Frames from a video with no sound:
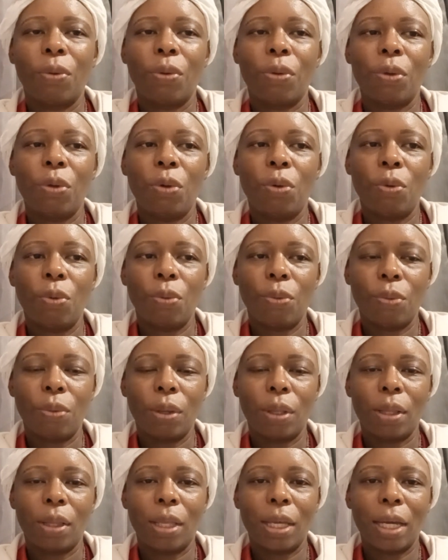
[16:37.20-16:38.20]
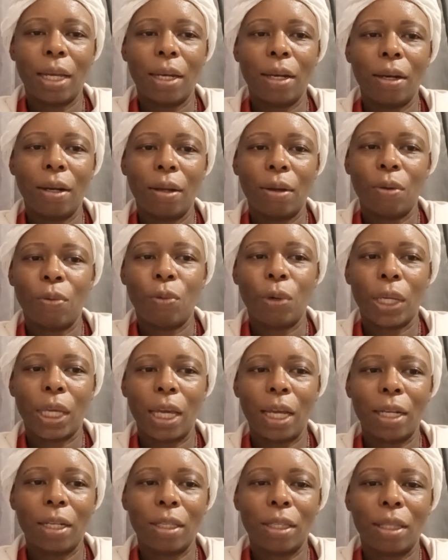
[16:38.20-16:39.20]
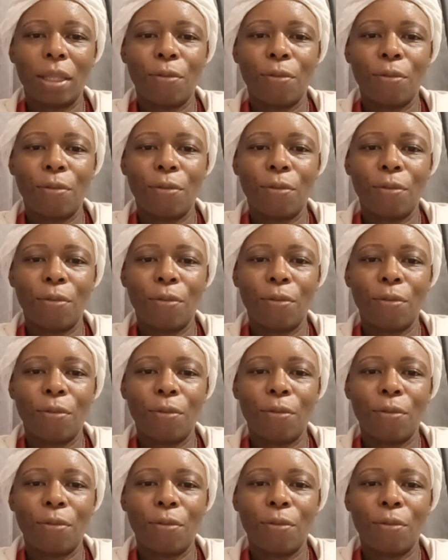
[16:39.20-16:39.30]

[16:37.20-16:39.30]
you then get